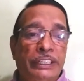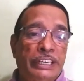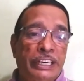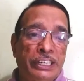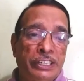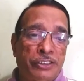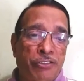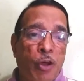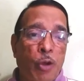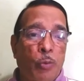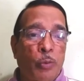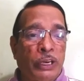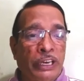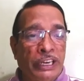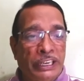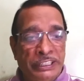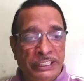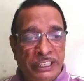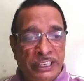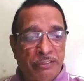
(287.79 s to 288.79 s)
is
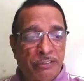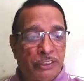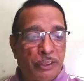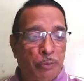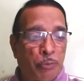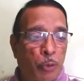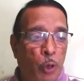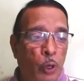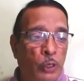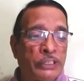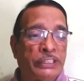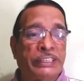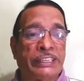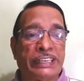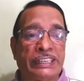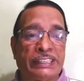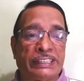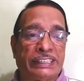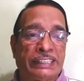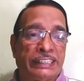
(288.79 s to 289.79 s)
formulation of the
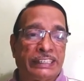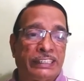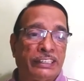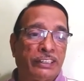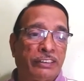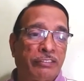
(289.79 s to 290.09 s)
policies,